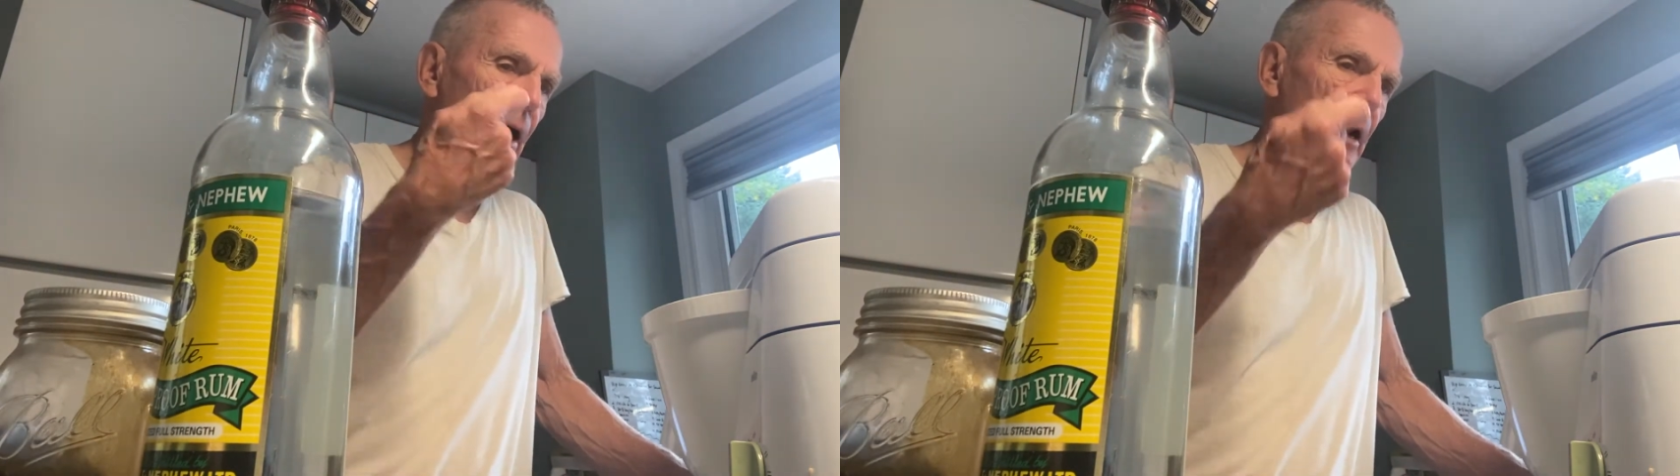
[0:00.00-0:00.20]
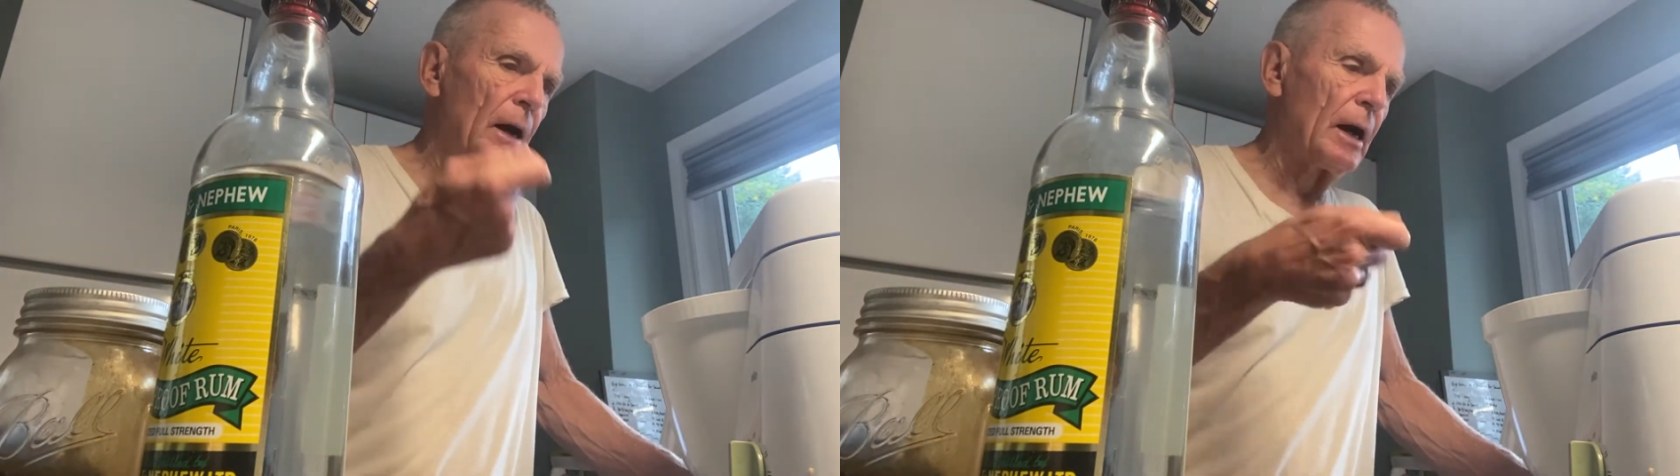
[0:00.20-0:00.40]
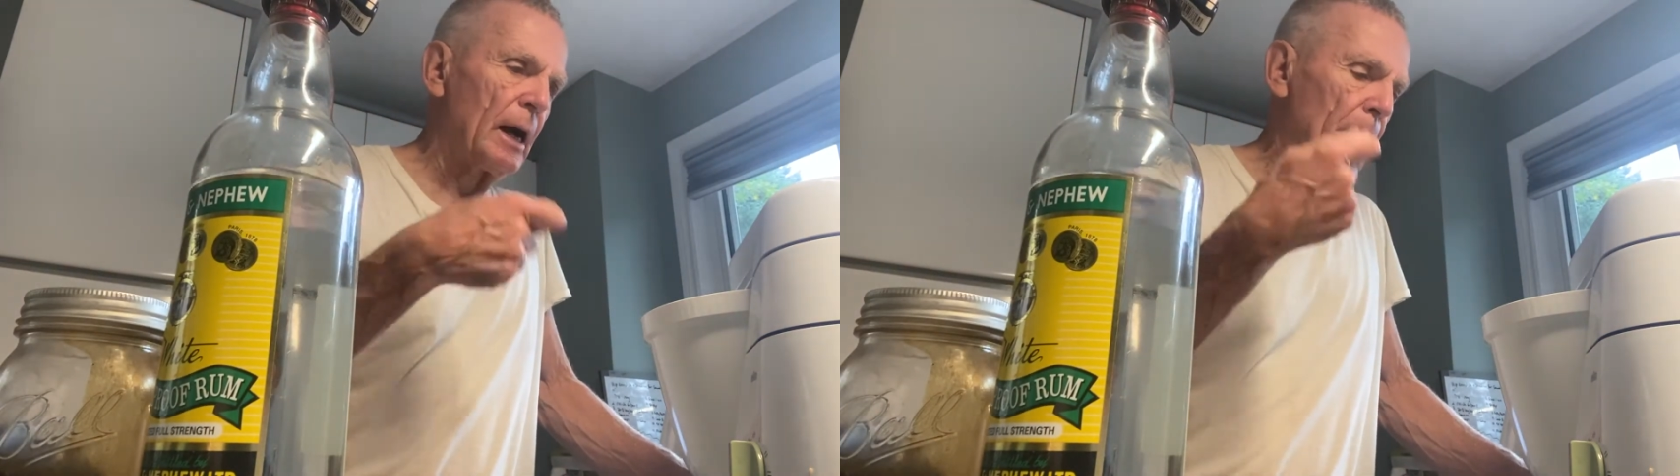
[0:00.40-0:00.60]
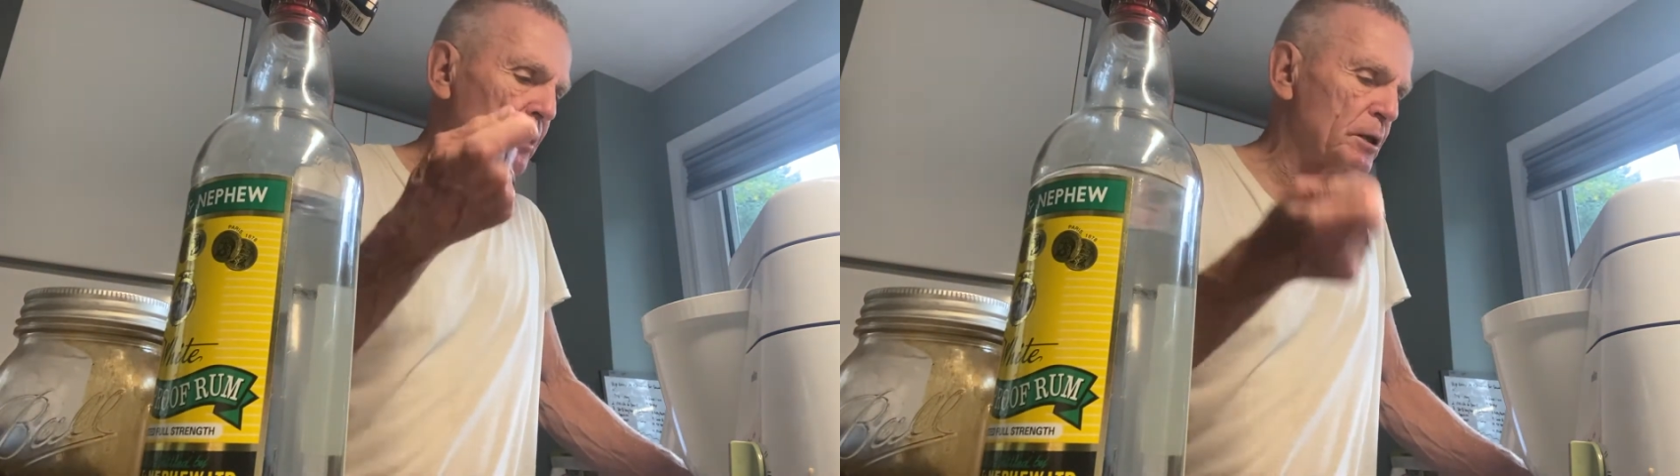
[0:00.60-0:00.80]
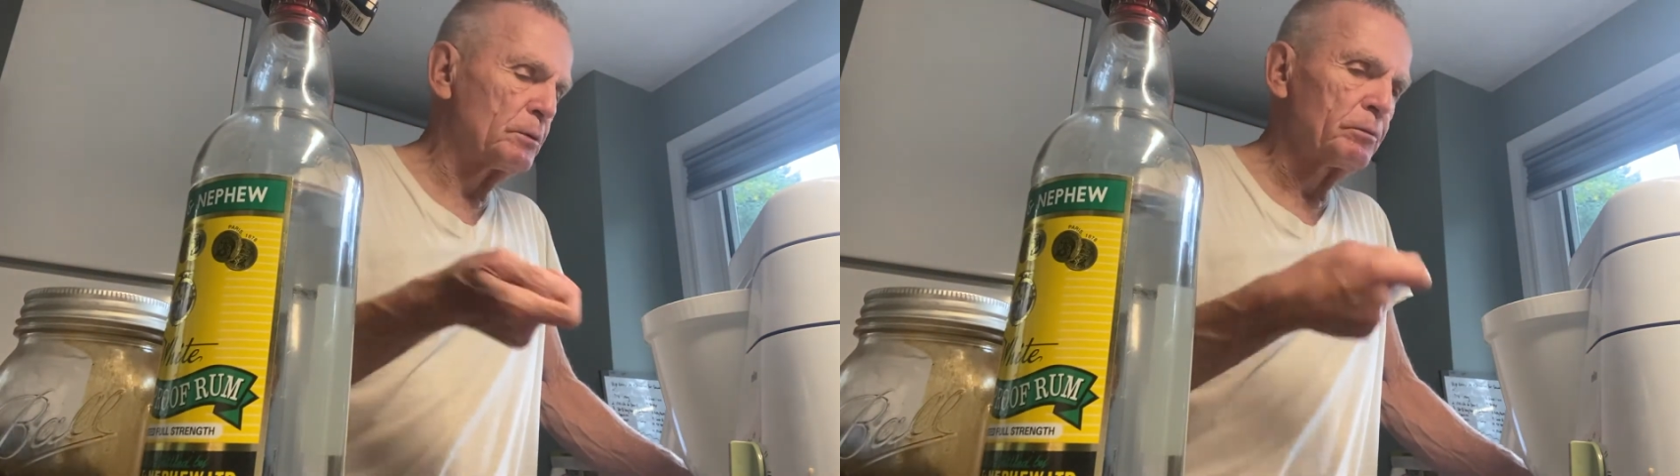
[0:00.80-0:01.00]
a couple
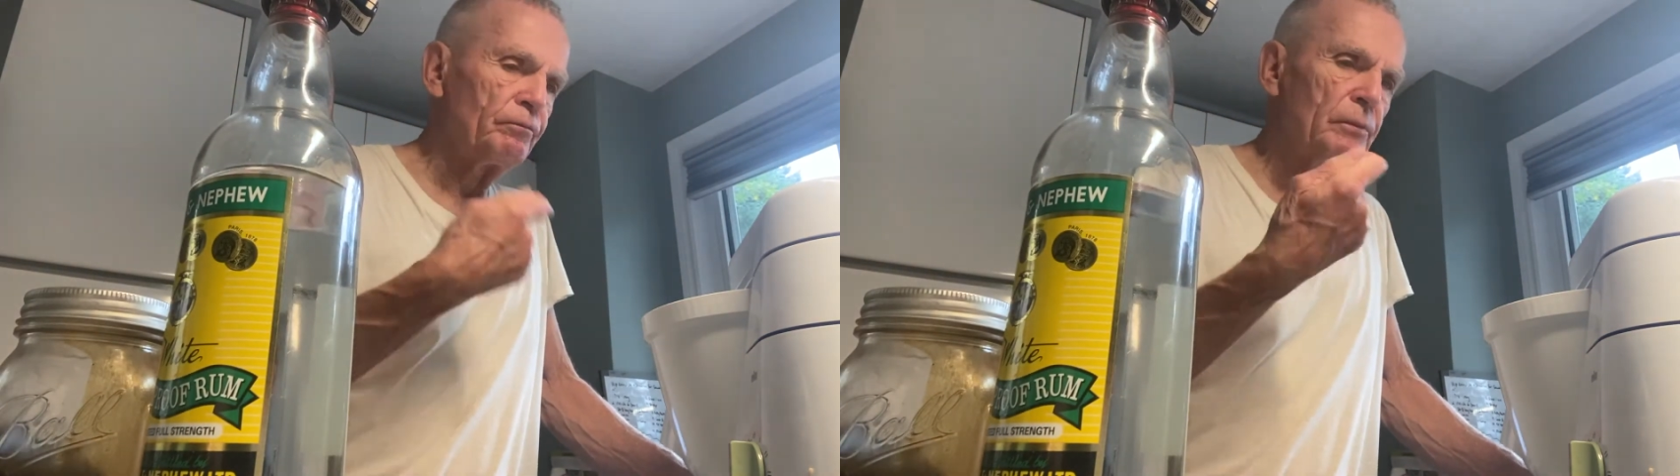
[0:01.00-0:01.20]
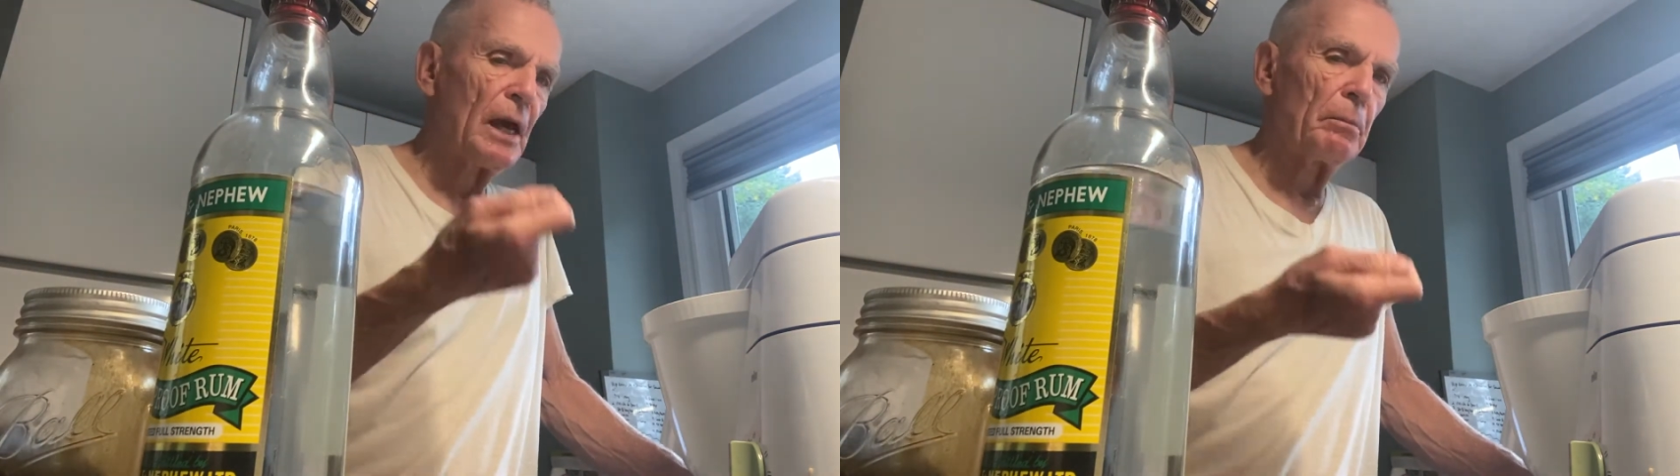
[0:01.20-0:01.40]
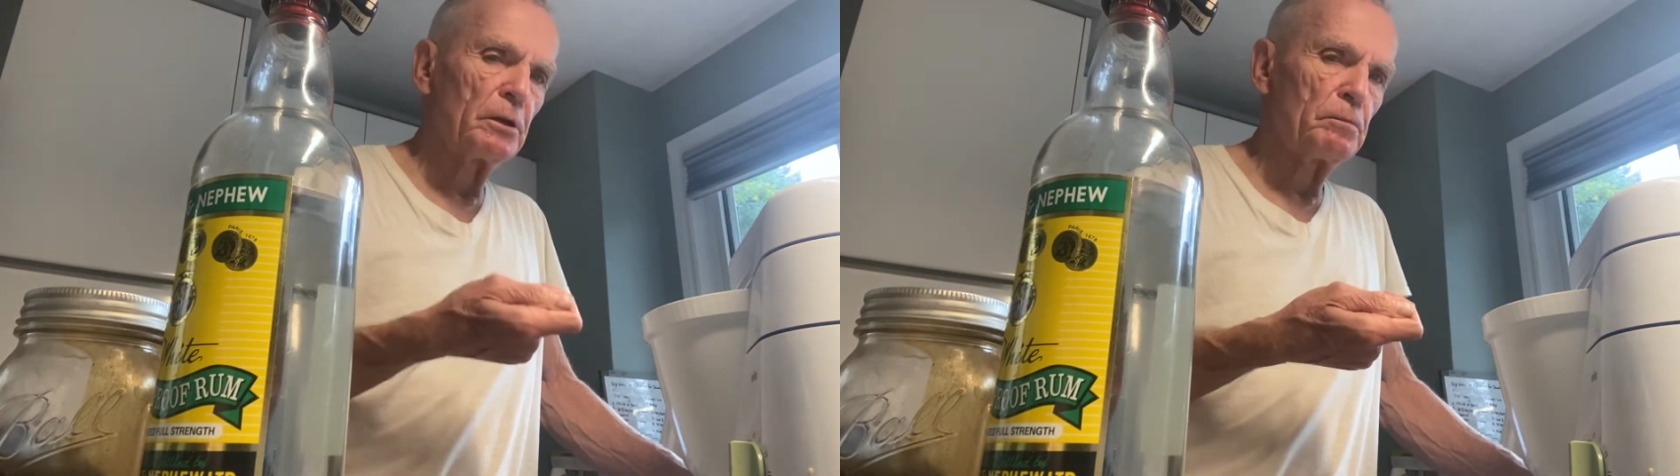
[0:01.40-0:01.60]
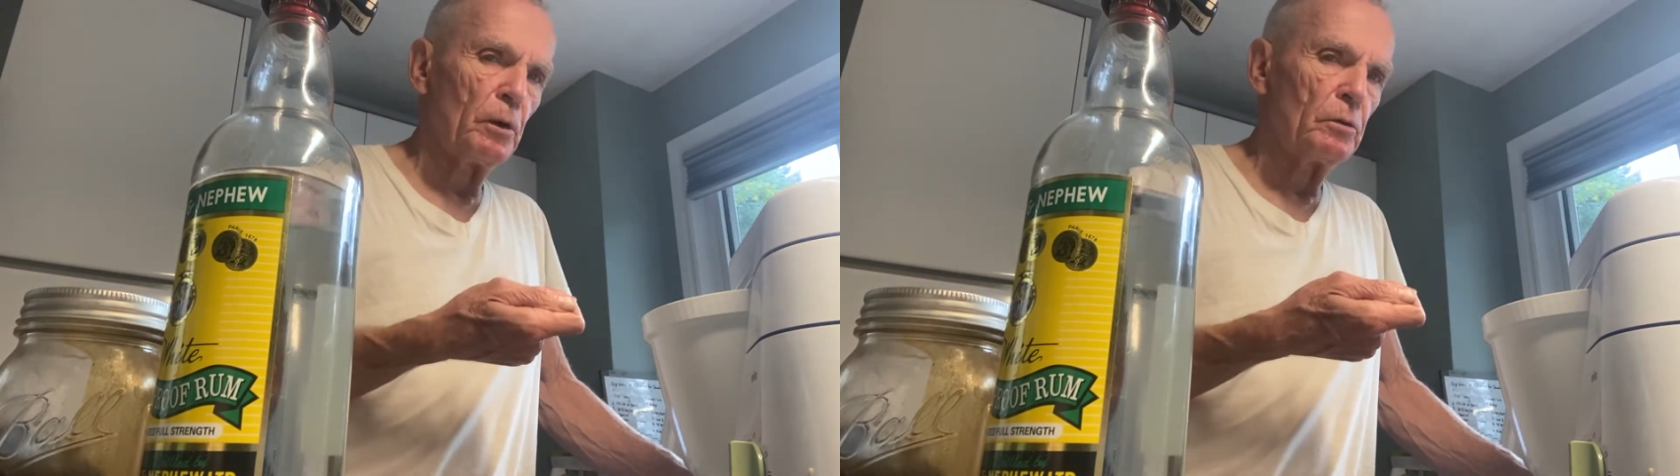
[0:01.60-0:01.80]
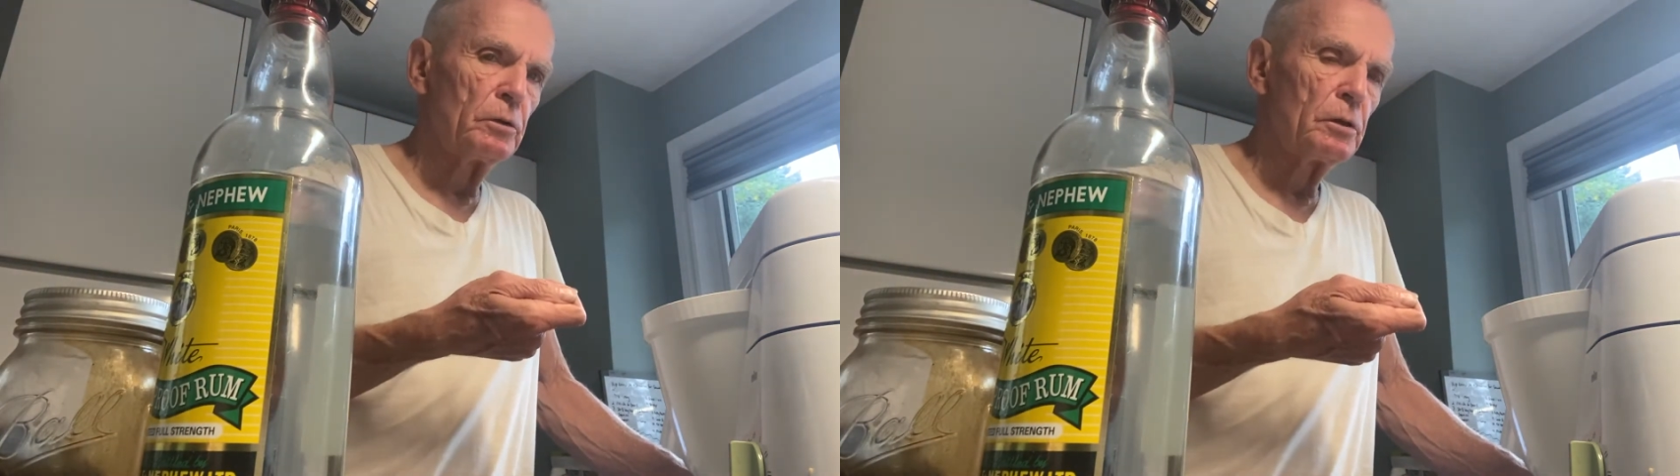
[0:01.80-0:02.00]
of
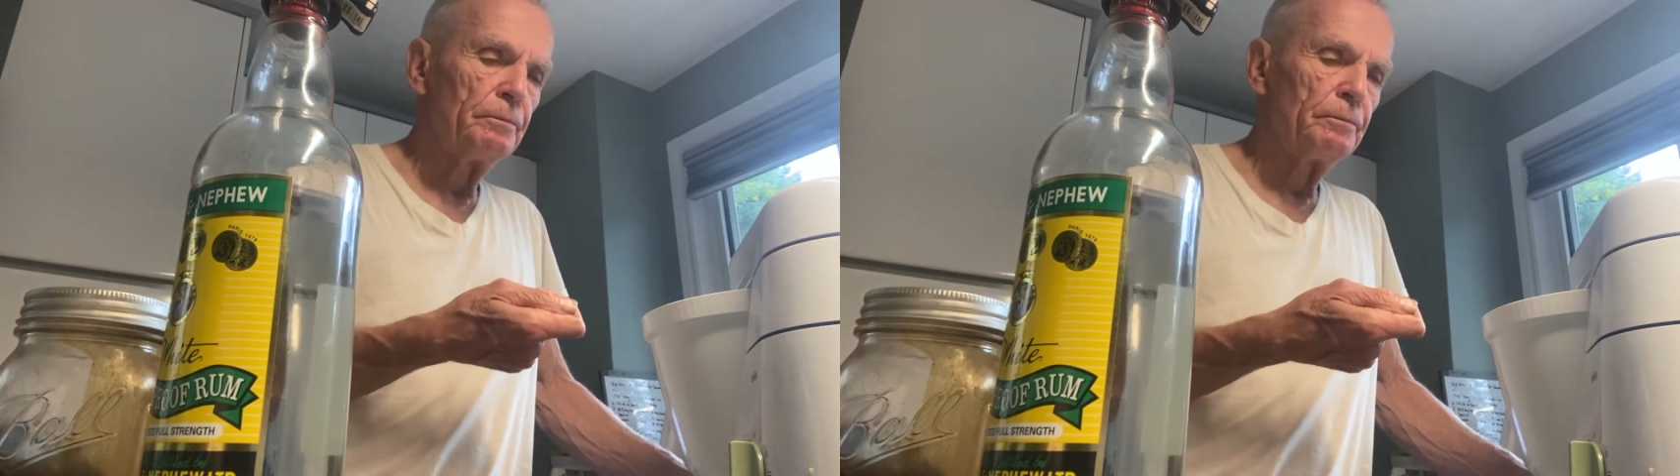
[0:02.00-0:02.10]
tablespoons,